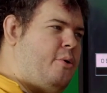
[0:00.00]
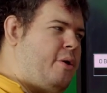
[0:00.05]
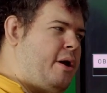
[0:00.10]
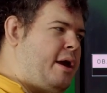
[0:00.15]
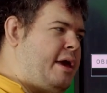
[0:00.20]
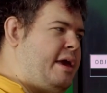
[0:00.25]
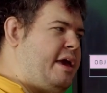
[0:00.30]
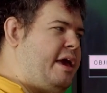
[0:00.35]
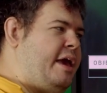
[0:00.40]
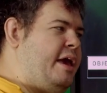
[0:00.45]

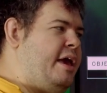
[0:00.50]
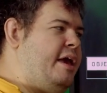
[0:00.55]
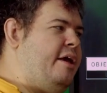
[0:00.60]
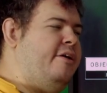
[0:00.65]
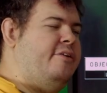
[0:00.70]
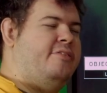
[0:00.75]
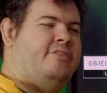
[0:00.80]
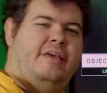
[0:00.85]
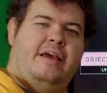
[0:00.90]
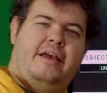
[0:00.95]

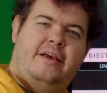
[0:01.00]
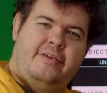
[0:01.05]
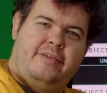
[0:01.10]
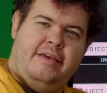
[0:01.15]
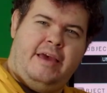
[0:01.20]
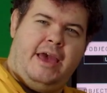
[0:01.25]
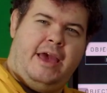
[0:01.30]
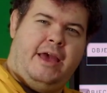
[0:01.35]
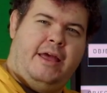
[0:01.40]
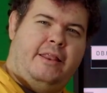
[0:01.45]
ease things
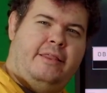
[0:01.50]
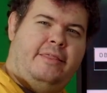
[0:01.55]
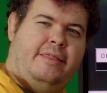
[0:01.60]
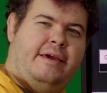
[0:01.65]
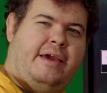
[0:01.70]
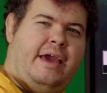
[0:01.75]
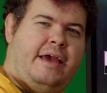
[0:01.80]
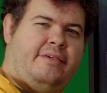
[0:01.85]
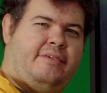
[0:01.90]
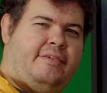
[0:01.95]
in and they
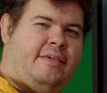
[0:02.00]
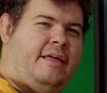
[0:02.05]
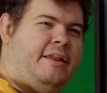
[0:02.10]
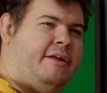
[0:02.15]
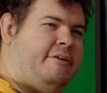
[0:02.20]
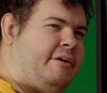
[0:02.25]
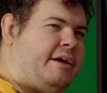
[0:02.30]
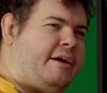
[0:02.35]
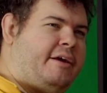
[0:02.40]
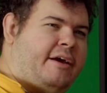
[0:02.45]
get
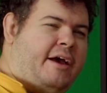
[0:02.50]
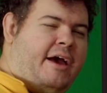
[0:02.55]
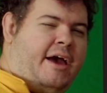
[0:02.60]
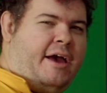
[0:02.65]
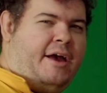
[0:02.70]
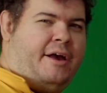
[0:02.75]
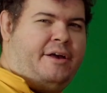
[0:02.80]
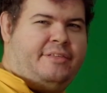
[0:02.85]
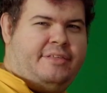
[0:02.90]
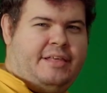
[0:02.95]

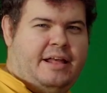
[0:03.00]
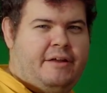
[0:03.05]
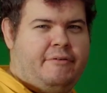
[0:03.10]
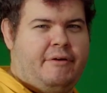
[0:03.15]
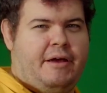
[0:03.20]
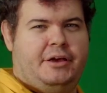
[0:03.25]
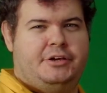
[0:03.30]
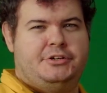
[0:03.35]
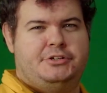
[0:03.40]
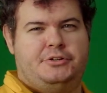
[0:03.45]

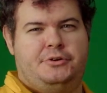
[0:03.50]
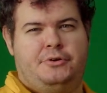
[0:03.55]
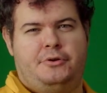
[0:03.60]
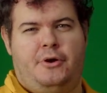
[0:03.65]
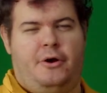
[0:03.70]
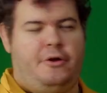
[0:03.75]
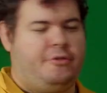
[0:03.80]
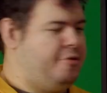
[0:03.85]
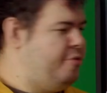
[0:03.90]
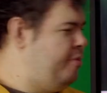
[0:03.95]
acceleration or
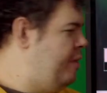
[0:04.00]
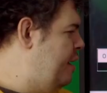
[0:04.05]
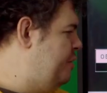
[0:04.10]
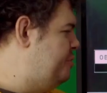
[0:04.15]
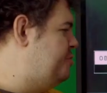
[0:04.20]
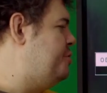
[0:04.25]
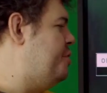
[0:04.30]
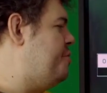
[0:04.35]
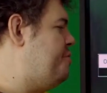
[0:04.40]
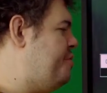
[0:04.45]
not. And that's
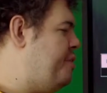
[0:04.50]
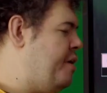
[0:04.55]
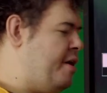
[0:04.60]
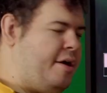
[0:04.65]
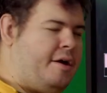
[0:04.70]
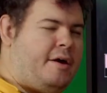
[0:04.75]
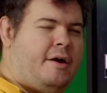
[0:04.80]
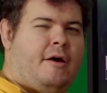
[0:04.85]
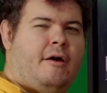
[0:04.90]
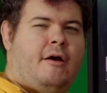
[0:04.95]
just a
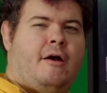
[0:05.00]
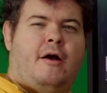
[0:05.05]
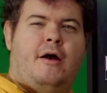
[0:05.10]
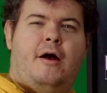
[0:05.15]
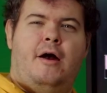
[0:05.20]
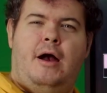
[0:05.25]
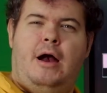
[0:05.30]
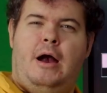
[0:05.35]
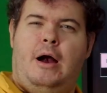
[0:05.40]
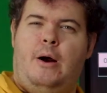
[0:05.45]

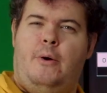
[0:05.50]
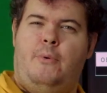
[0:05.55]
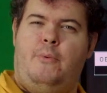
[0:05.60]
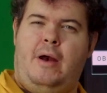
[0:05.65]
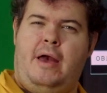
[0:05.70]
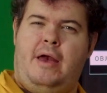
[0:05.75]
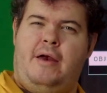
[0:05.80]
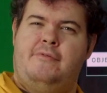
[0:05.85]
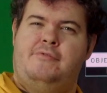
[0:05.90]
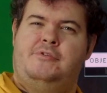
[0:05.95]

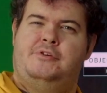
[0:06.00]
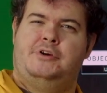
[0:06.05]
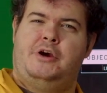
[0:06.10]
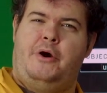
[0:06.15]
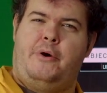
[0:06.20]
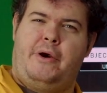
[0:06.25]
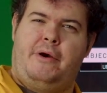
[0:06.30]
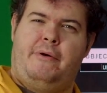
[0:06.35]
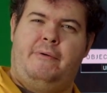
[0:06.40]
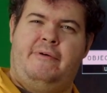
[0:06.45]
way of
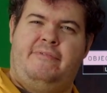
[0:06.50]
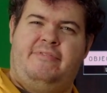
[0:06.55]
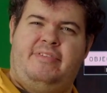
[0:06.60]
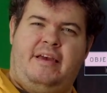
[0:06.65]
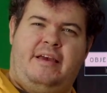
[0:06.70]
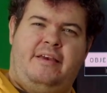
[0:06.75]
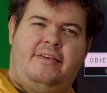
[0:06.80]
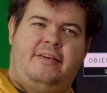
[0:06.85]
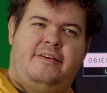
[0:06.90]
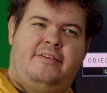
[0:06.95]
showing if
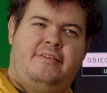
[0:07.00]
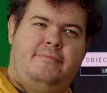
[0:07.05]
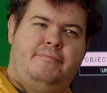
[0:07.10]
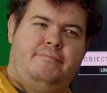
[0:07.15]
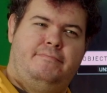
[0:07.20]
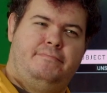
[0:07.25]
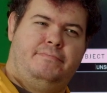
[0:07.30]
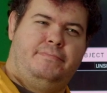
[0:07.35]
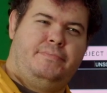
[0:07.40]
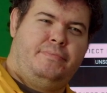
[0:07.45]
things are
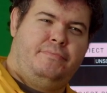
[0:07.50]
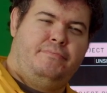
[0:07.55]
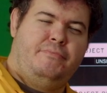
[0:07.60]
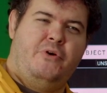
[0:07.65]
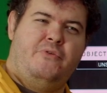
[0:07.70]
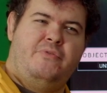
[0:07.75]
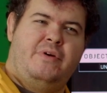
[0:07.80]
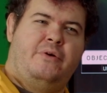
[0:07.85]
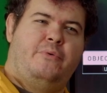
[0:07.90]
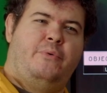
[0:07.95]

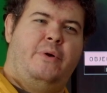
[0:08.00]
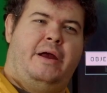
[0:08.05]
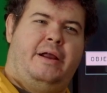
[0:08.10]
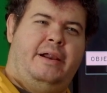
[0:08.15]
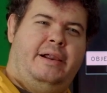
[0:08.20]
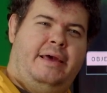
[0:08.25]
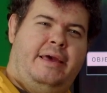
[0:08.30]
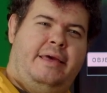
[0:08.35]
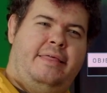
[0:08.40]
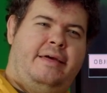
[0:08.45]
moving
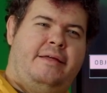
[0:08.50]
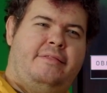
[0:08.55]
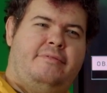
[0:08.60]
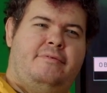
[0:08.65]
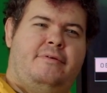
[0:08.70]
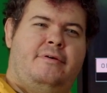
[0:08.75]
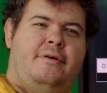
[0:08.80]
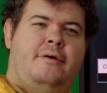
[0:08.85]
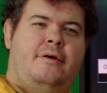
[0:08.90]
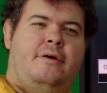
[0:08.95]
quickly, then
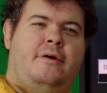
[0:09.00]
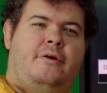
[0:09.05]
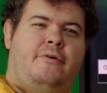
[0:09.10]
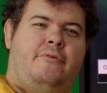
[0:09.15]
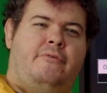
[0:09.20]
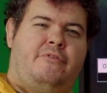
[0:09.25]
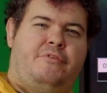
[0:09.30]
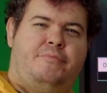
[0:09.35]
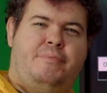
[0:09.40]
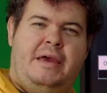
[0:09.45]

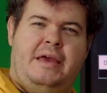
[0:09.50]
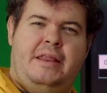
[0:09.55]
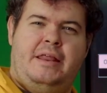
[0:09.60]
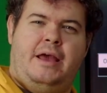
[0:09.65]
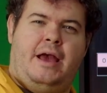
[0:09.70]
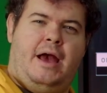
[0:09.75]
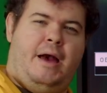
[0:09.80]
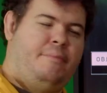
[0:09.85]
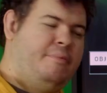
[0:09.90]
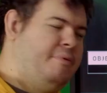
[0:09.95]
speeding
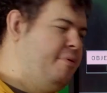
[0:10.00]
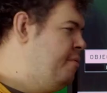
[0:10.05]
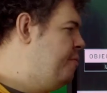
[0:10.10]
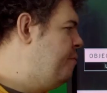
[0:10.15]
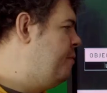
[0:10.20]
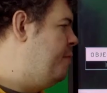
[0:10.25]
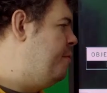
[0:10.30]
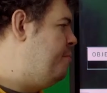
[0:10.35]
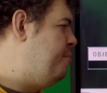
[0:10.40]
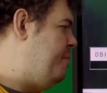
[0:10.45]
up.
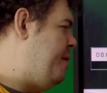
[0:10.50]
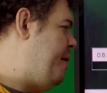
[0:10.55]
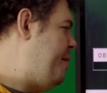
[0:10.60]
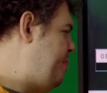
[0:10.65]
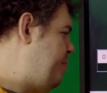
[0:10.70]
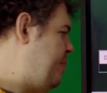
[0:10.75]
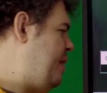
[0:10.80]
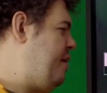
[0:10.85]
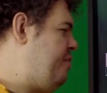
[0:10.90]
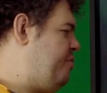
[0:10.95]
But
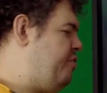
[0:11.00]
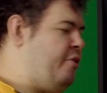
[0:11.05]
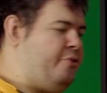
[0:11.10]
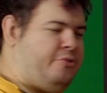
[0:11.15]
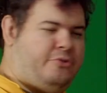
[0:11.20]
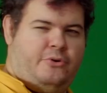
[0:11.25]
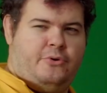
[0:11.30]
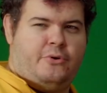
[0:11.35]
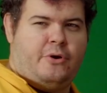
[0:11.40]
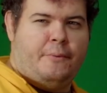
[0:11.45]
that's not
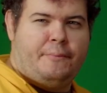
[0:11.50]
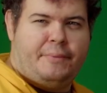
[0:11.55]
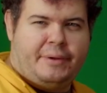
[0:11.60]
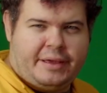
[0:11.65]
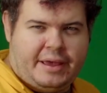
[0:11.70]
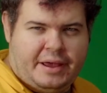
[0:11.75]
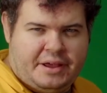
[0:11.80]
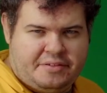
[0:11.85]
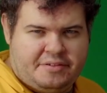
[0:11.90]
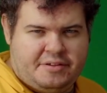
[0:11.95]
too
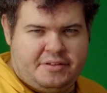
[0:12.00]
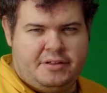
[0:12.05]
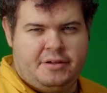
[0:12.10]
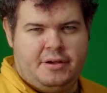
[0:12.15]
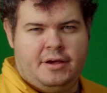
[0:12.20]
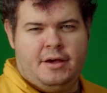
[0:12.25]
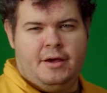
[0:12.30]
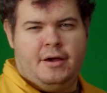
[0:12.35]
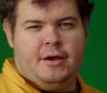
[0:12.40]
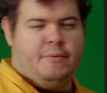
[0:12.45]
complicated.
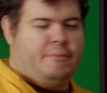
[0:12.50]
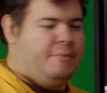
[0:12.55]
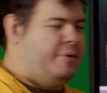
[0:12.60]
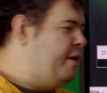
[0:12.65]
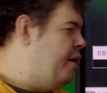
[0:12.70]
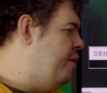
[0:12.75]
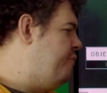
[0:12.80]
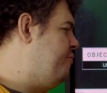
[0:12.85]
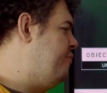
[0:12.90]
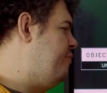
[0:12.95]
We'll
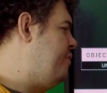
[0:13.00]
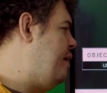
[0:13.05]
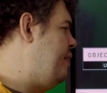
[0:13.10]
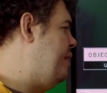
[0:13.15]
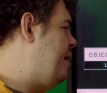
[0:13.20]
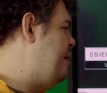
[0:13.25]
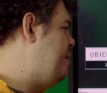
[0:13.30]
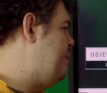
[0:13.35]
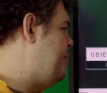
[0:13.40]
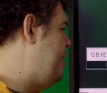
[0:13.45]
go through that
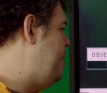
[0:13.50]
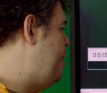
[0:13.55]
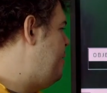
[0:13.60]
later.